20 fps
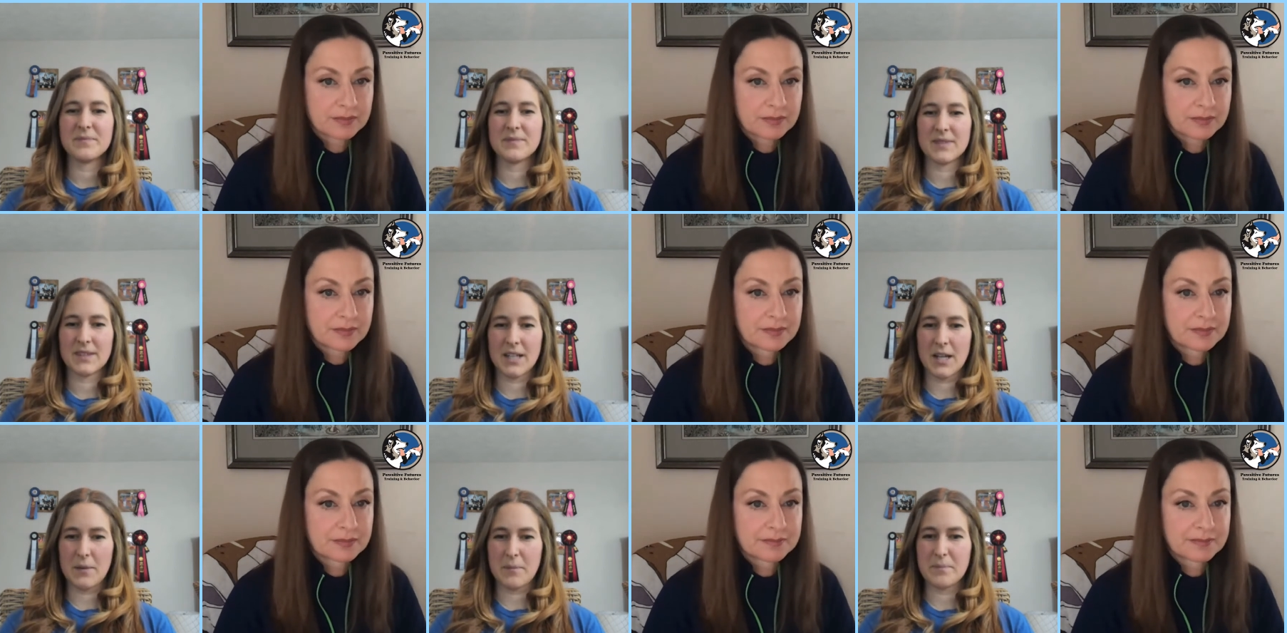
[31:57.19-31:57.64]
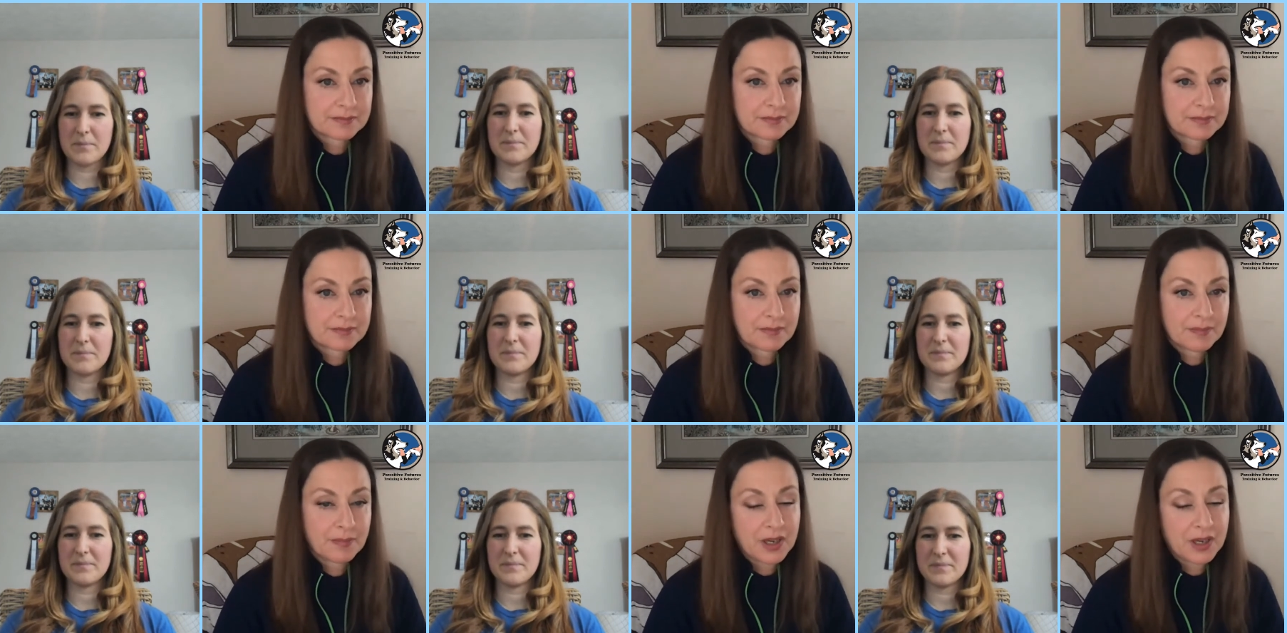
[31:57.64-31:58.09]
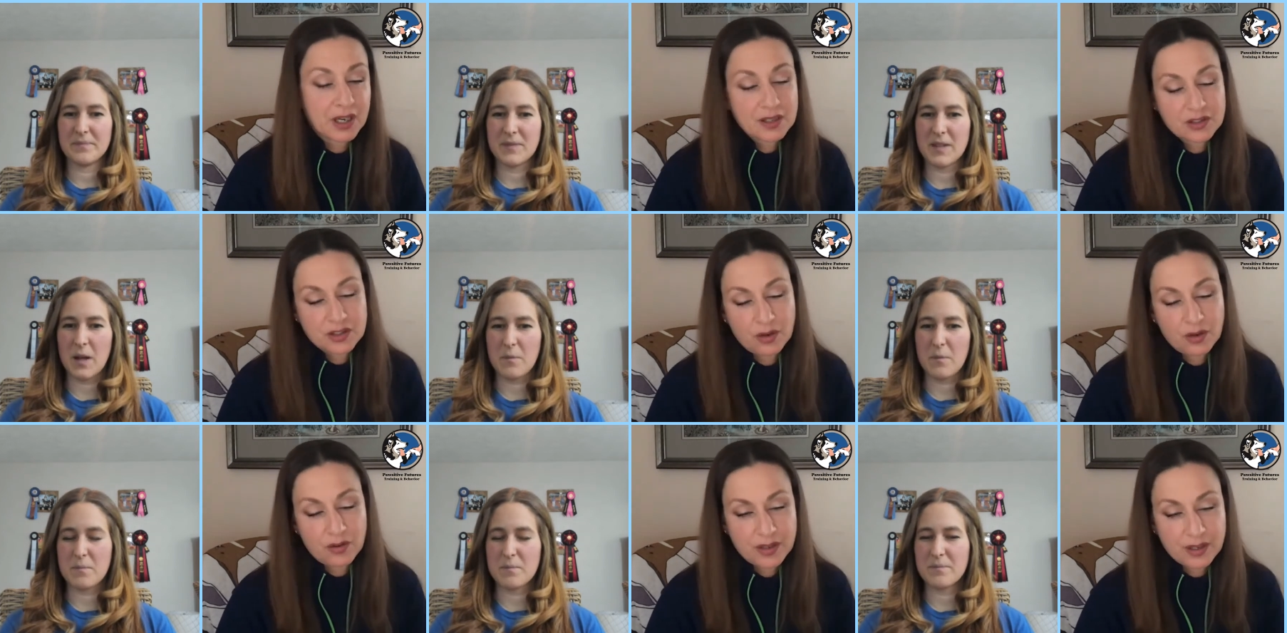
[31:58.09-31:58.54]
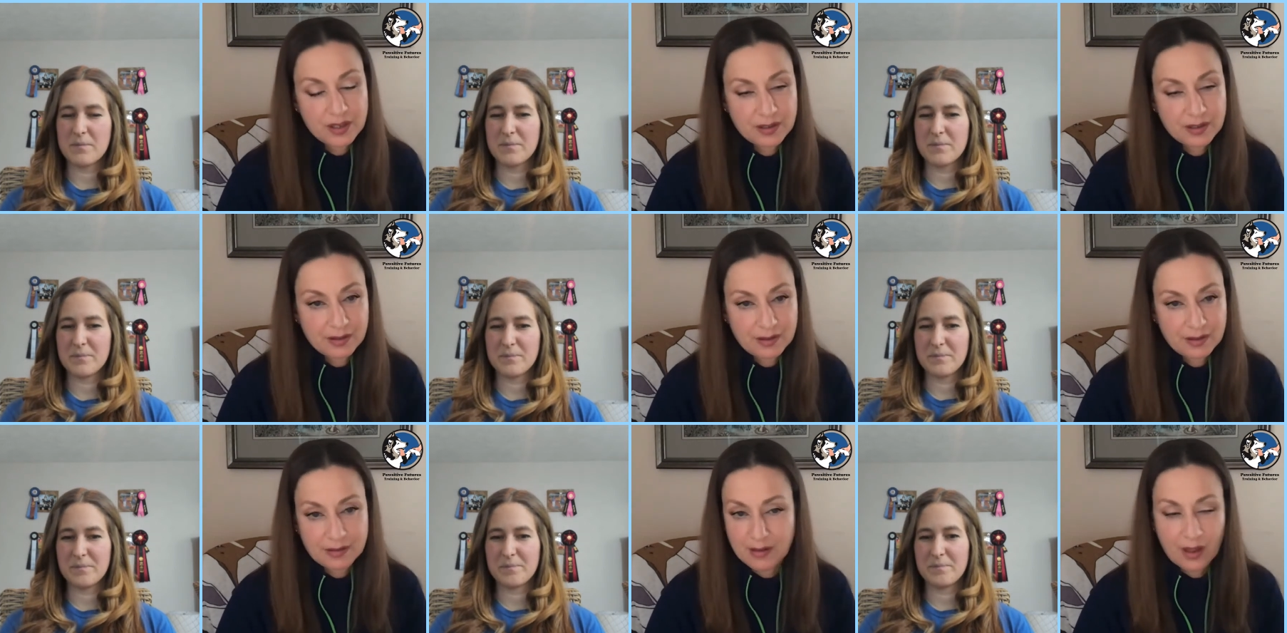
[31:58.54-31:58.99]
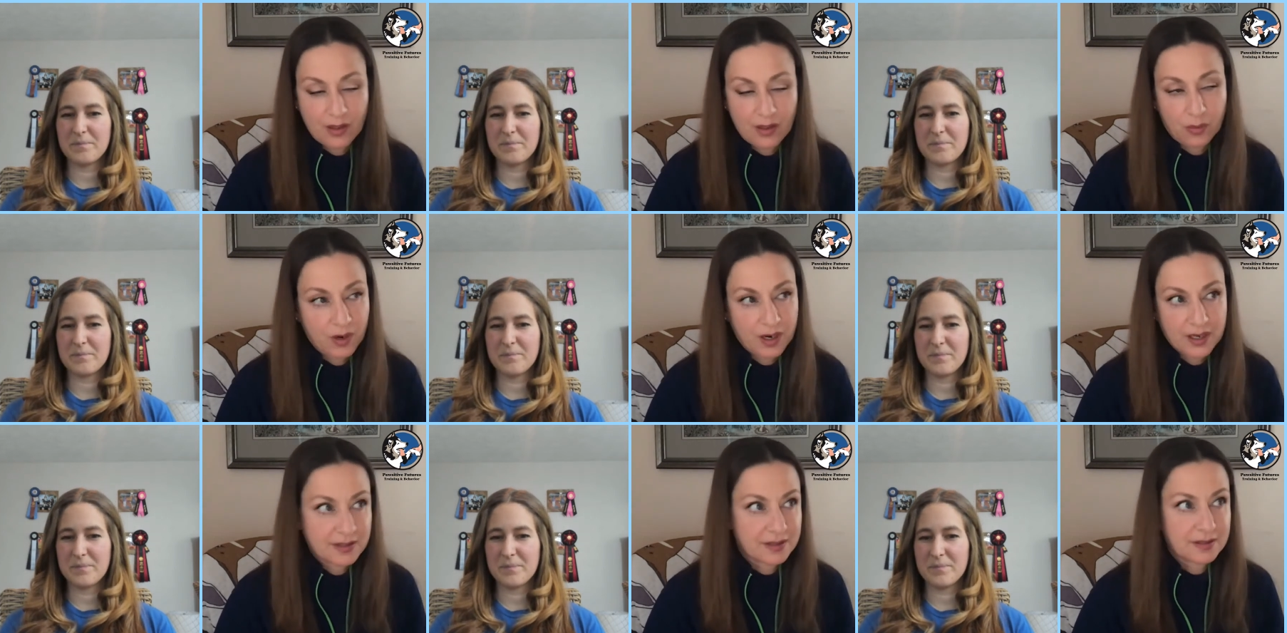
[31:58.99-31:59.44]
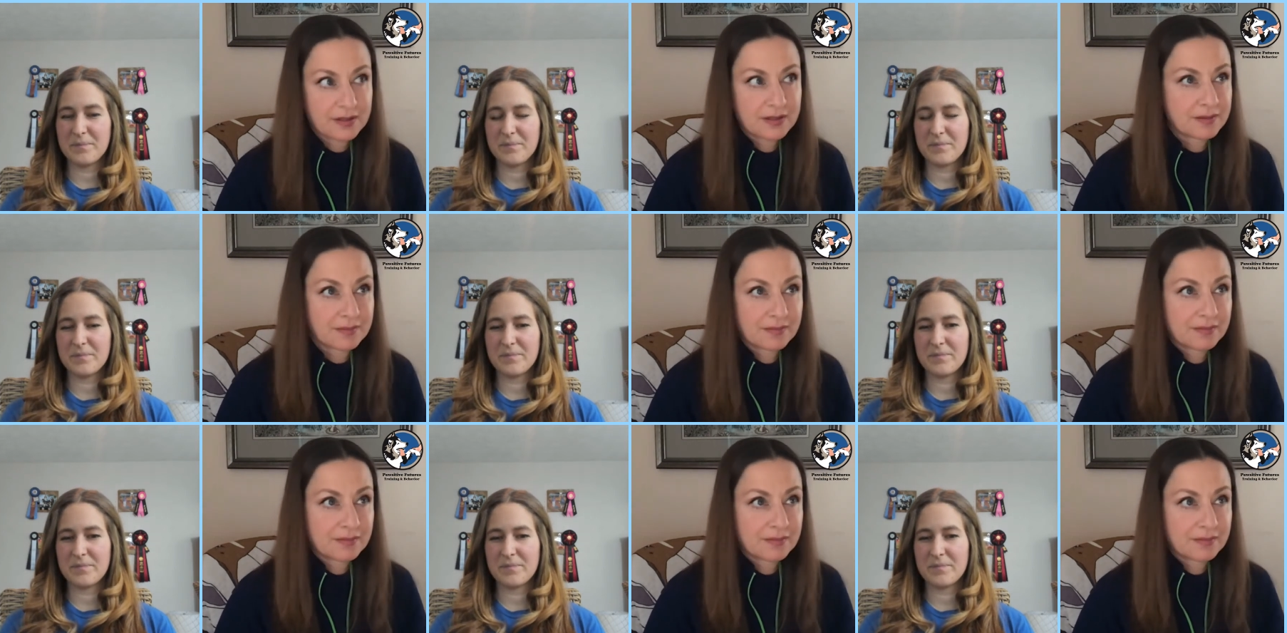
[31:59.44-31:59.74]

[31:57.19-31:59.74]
Speaker 1: Yep. Because yep. You know, otherwise,